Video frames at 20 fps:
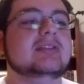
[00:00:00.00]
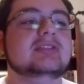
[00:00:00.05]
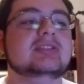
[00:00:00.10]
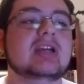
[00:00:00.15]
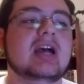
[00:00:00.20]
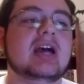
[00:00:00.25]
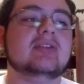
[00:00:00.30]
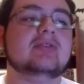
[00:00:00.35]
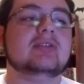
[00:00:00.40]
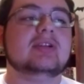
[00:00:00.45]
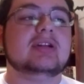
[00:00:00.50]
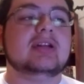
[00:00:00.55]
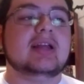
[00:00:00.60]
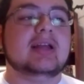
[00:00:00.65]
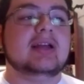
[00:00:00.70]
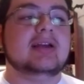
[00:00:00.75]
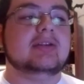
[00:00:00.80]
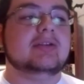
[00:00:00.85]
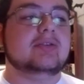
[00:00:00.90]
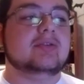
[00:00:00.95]
The genre
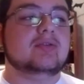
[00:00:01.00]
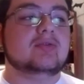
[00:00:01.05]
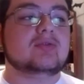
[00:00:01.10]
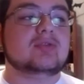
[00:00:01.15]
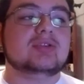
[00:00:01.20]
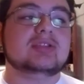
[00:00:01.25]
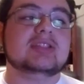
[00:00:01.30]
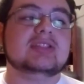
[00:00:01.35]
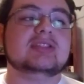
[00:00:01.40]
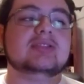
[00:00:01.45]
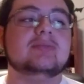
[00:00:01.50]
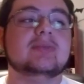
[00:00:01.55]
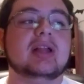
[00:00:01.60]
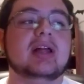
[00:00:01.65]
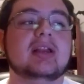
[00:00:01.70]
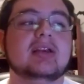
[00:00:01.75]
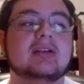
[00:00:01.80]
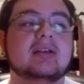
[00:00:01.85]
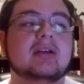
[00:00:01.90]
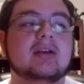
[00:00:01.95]
and the rule system
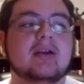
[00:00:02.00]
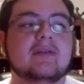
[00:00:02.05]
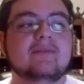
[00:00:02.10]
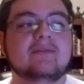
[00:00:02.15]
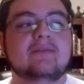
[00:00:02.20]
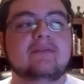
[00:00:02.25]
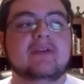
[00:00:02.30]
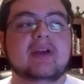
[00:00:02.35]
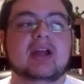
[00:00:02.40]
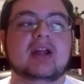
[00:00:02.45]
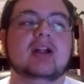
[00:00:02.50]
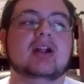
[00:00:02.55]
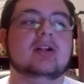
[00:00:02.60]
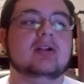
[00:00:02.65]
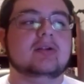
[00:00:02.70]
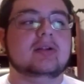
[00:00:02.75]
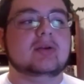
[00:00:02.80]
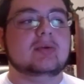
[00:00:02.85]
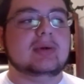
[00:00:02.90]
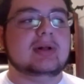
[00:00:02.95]
blend
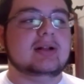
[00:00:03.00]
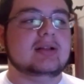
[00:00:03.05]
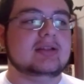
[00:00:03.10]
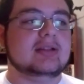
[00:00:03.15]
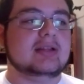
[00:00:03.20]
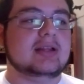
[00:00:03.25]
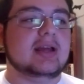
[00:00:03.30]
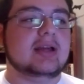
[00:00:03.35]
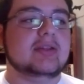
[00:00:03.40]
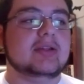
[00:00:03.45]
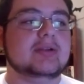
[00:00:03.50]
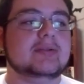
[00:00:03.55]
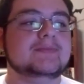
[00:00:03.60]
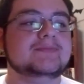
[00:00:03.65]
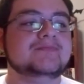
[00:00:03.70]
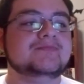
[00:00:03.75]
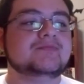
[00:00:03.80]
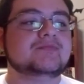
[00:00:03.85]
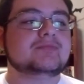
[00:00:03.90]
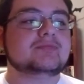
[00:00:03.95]
very well together.
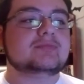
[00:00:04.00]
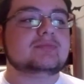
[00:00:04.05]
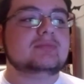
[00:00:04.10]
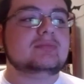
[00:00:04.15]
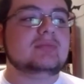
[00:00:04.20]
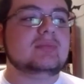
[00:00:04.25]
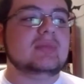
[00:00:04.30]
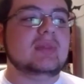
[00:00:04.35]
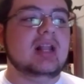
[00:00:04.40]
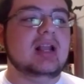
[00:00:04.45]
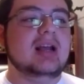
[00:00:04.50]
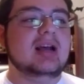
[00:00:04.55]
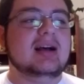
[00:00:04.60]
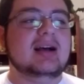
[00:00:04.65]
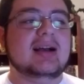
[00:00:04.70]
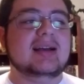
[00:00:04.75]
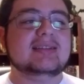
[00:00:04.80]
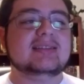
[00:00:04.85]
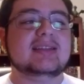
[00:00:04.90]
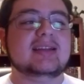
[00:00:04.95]

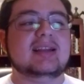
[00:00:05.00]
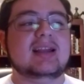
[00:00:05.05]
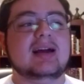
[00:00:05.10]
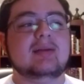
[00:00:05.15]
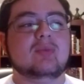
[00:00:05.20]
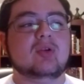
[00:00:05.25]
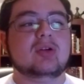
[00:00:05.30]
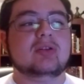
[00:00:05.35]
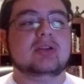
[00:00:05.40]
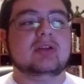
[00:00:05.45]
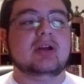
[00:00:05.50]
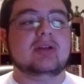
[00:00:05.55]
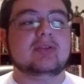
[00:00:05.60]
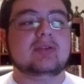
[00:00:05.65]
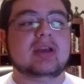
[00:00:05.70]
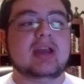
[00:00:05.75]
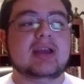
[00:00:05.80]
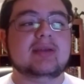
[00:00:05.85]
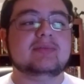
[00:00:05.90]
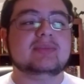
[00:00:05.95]
I'd say a lot more than
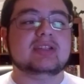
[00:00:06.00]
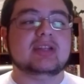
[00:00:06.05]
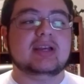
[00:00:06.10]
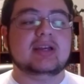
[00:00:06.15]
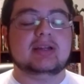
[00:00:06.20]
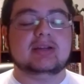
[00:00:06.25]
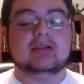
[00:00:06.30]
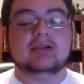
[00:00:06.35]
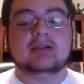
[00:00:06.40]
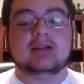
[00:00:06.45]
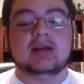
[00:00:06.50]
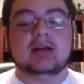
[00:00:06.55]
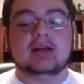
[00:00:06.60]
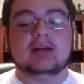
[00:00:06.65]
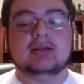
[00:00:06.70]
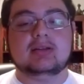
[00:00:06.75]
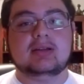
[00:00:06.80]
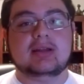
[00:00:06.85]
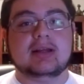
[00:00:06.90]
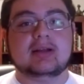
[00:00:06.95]
other games, and
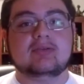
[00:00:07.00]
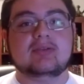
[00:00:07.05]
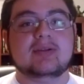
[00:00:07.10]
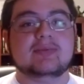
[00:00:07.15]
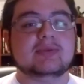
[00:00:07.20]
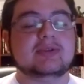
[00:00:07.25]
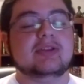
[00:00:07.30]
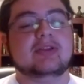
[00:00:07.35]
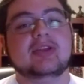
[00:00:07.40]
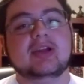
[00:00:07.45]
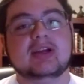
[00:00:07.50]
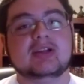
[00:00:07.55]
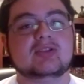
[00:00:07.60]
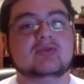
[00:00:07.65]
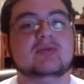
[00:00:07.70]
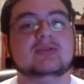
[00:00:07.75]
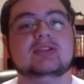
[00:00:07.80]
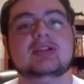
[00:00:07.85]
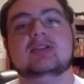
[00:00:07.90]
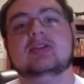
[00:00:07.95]
like Crypts and
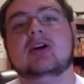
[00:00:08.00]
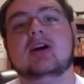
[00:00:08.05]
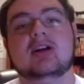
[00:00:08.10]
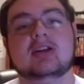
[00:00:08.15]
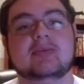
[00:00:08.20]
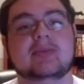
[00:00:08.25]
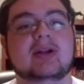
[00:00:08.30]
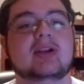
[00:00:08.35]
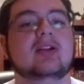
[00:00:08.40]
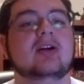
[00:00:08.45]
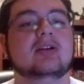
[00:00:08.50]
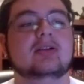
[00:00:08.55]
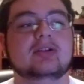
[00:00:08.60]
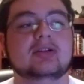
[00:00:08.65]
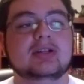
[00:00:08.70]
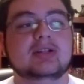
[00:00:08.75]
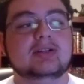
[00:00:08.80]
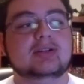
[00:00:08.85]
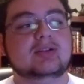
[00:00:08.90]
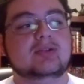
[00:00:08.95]
Things, which I talked about
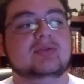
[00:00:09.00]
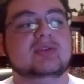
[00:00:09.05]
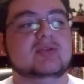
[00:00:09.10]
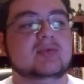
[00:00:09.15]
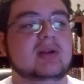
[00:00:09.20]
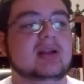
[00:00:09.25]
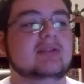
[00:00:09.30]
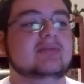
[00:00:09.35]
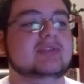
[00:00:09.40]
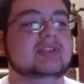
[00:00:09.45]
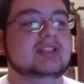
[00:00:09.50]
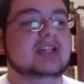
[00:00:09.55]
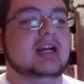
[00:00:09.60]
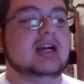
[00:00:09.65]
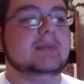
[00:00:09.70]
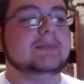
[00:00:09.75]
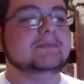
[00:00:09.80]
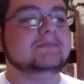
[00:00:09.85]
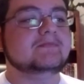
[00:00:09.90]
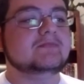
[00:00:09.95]
longer, didn't do as well of a
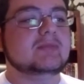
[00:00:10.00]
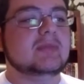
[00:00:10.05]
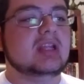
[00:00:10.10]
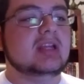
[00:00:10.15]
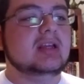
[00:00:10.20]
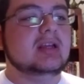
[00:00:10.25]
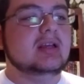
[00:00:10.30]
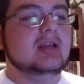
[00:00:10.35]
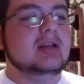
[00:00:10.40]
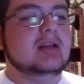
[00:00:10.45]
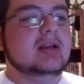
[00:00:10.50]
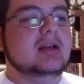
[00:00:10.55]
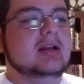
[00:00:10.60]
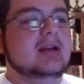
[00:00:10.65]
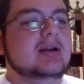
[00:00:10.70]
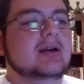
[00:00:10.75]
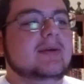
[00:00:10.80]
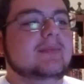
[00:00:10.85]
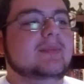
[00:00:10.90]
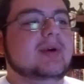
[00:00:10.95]
job.
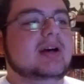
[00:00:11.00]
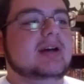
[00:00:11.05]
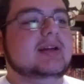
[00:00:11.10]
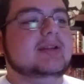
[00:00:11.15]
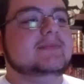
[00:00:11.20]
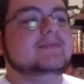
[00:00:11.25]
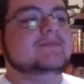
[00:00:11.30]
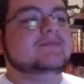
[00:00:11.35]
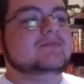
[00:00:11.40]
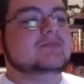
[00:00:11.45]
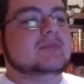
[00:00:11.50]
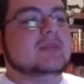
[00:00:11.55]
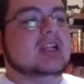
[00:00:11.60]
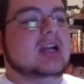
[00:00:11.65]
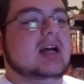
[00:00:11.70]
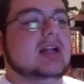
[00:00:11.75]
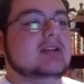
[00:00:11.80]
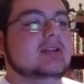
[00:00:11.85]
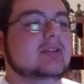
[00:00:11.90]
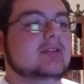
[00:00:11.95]
But
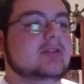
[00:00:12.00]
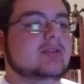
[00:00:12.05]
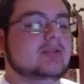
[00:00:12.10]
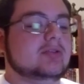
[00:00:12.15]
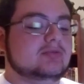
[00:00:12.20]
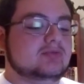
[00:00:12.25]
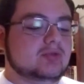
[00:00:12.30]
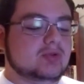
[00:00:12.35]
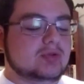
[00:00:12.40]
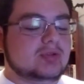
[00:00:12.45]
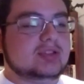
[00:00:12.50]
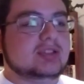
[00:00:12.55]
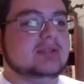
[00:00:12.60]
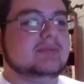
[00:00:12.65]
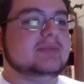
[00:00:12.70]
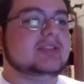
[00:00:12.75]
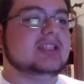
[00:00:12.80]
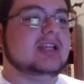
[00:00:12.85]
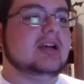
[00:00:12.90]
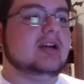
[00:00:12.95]
onto the rules
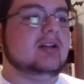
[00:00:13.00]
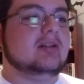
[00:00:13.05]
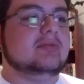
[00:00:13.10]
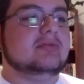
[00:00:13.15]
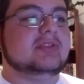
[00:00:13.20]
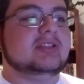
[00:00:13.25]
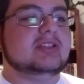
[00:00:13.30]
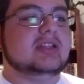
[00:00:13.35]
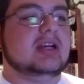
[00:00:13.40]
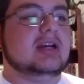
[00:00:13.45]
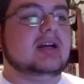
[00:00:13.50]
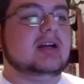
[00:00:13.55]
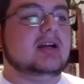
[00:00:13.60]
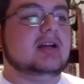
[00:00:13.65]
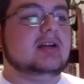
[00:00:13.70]
themselves.